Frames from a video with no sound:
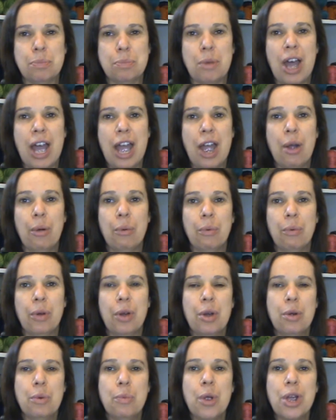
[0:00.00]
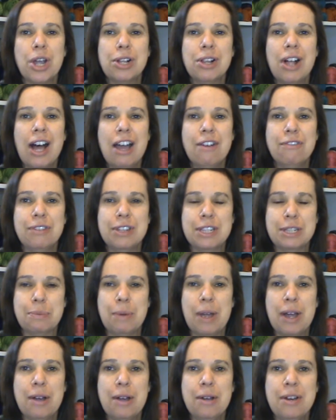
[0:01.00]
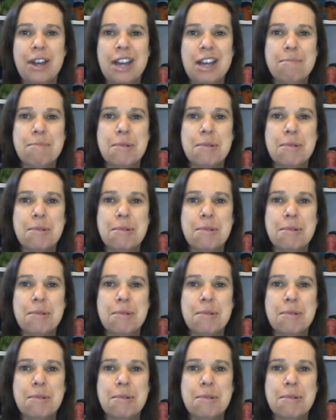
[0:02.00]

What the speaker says: my work life as well,